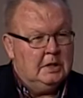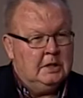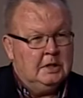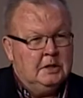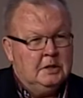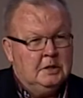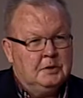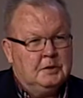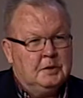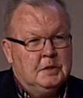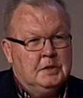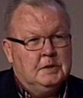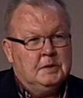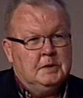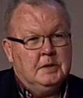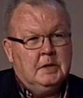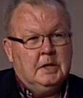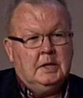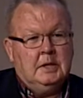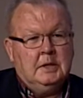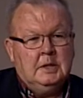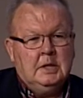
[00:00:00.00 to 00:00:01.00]
this is
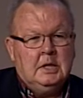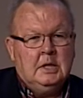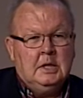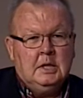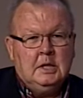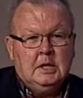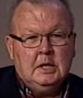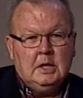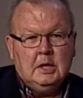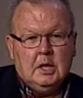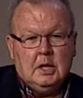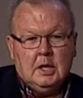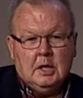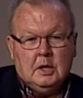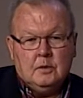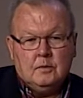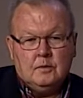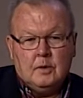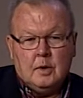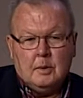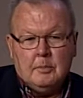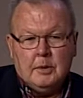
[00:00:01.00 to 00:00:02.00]
uh, uh,
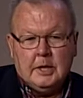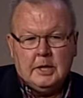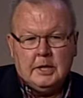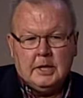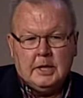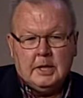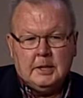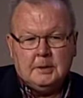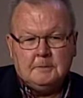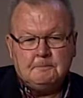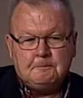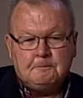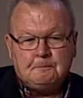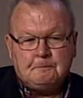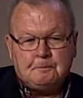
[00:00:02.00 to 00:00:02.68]
from a, uh,